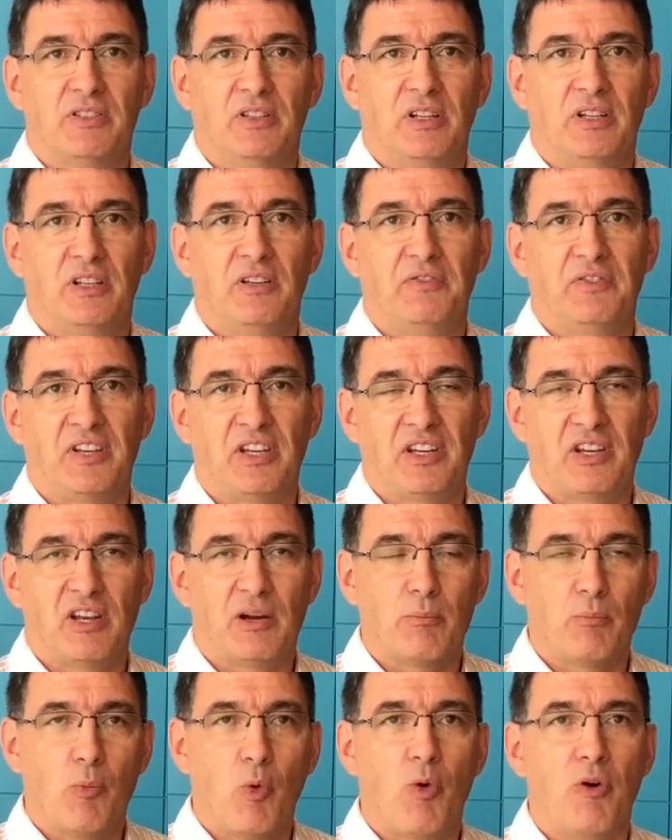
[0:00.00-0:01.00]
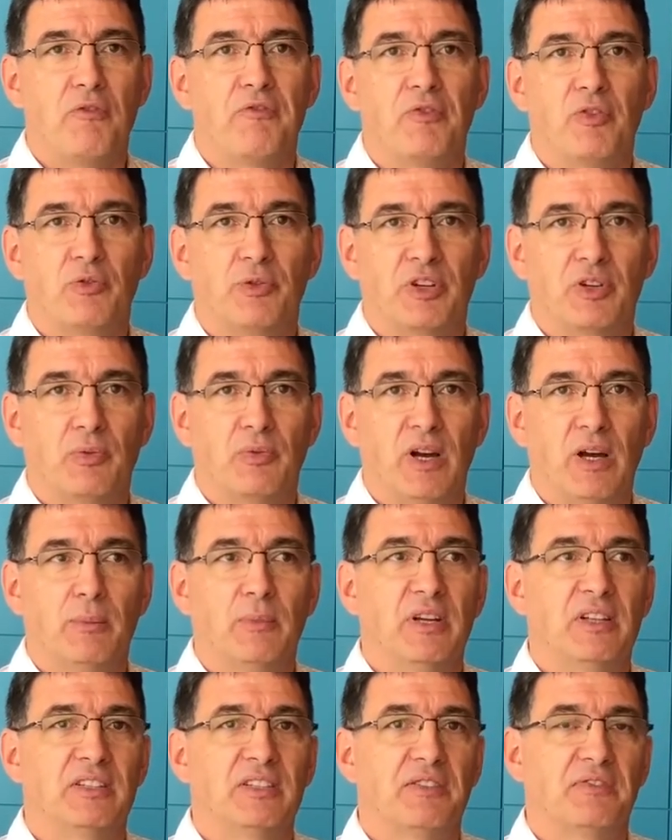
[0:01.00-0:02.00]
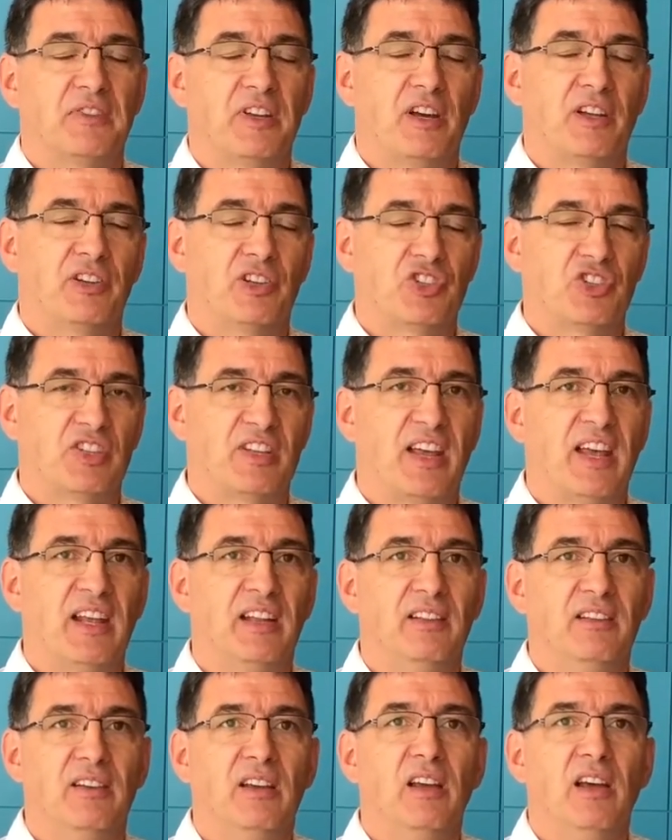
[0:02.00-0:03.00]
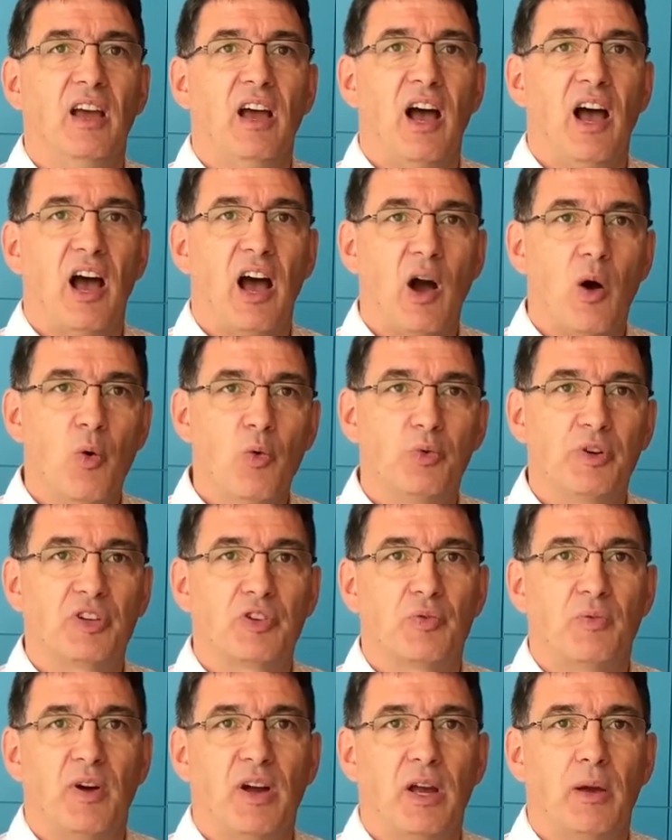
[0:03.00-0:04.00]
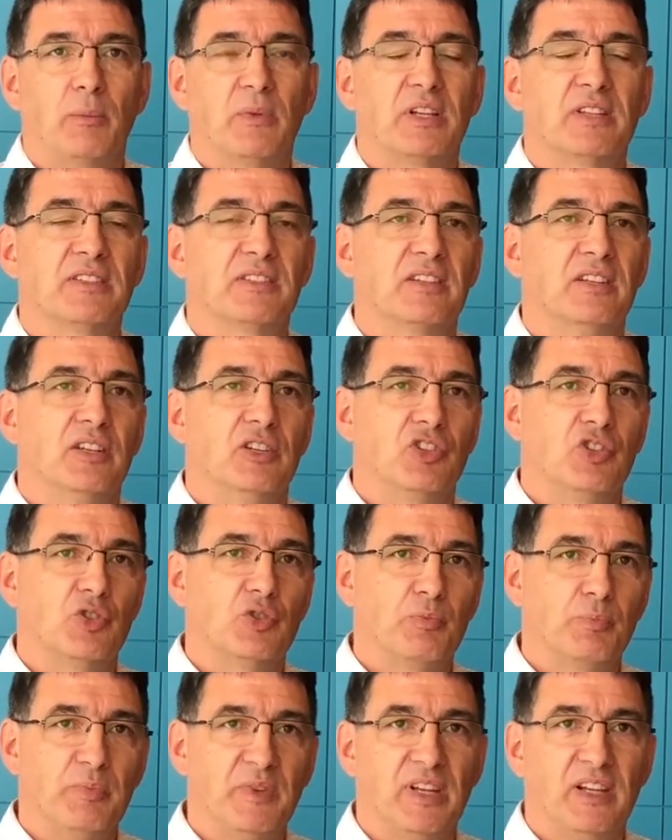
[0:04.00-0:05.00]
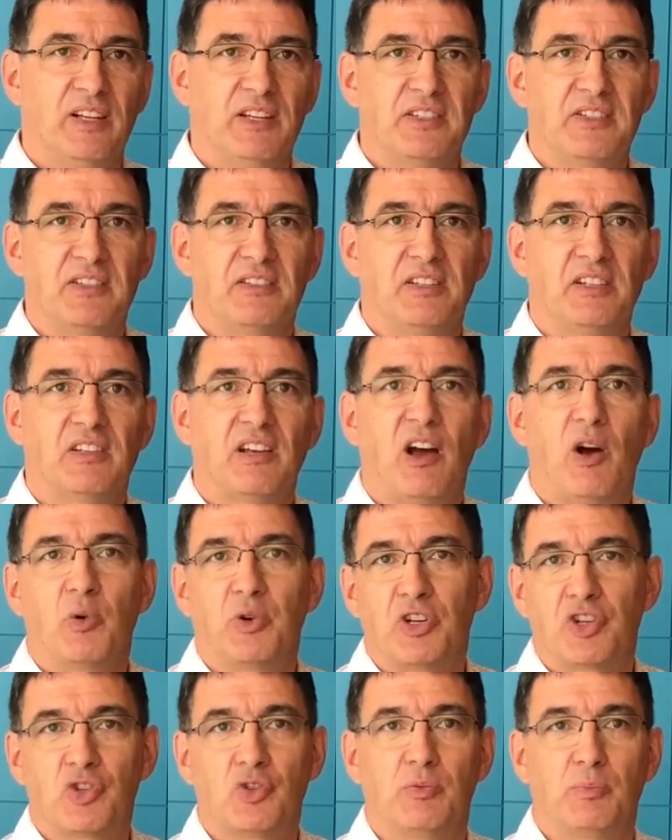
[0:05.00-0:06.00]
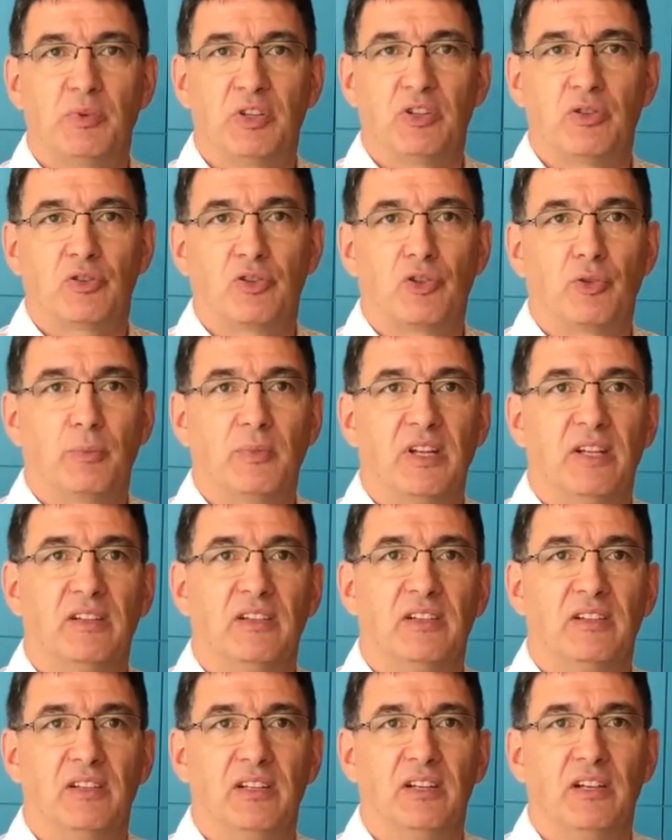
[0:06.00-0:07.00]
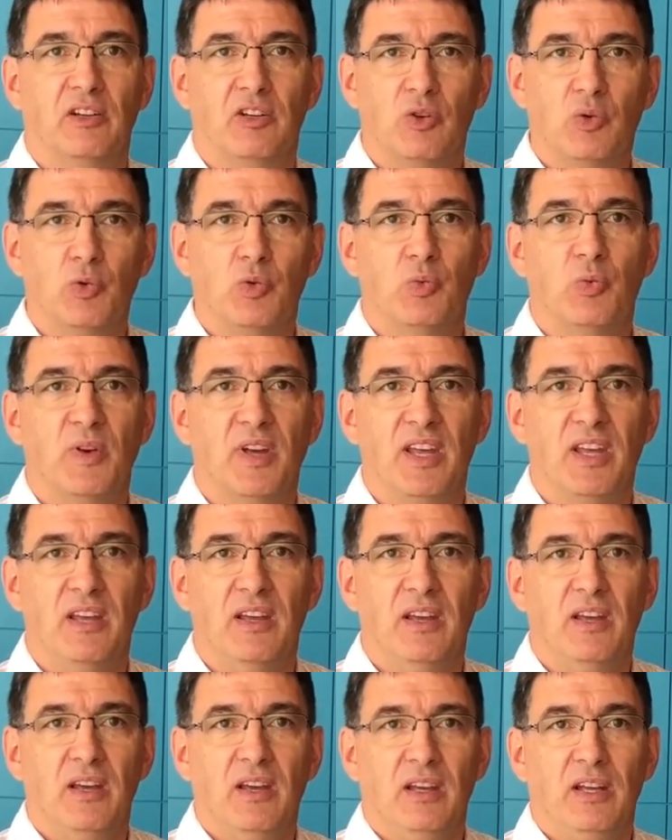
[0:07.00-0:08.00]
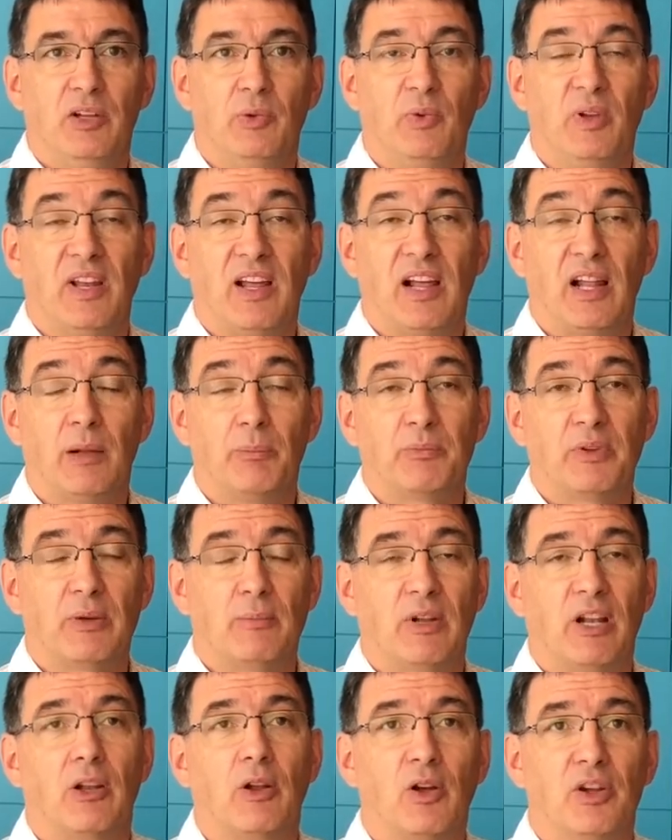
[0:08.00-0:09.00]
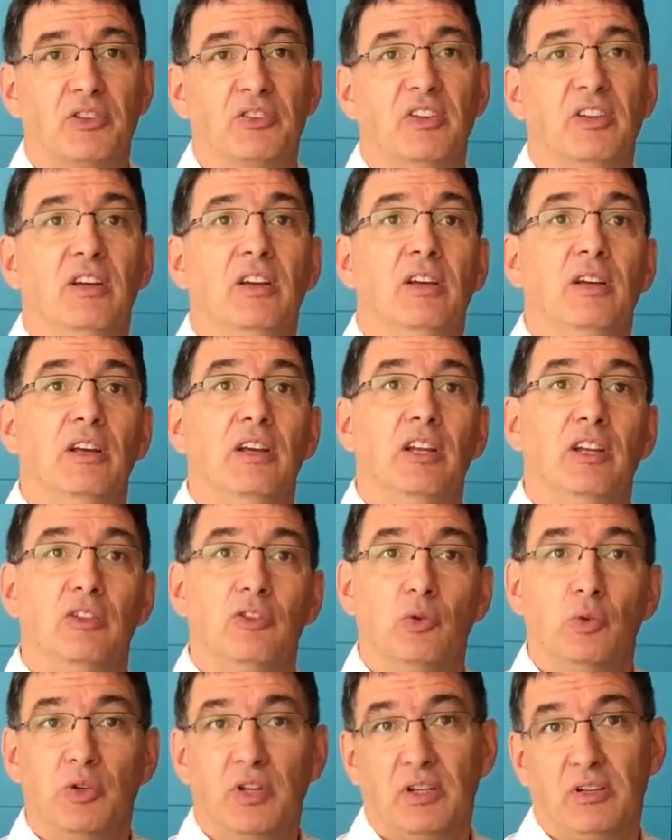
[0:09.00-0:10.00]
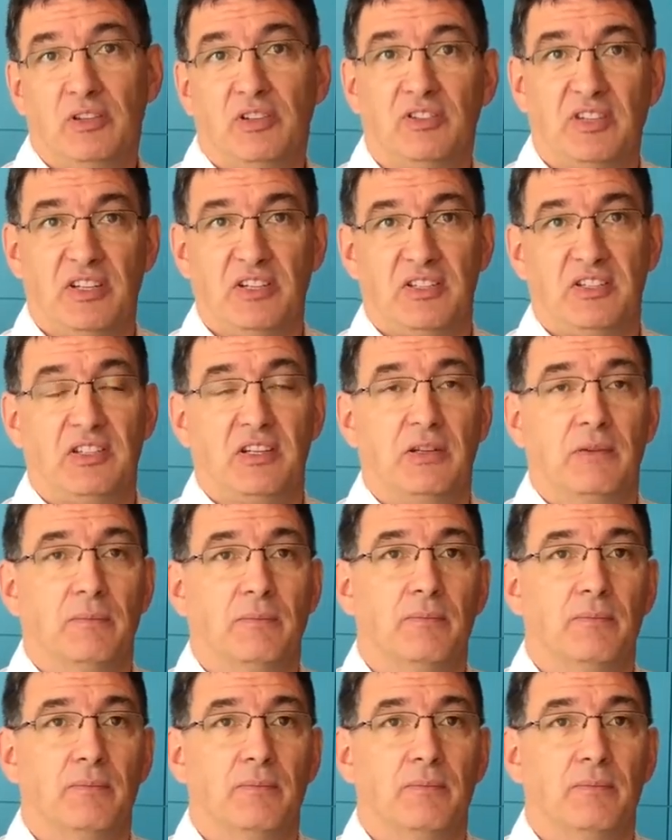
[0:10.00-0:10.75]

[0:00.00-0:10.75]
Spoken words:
And if they care more for requirements, if they understand how requirements should be elicited, how they should be documented in a good way, it will help them a lot in doing the testing.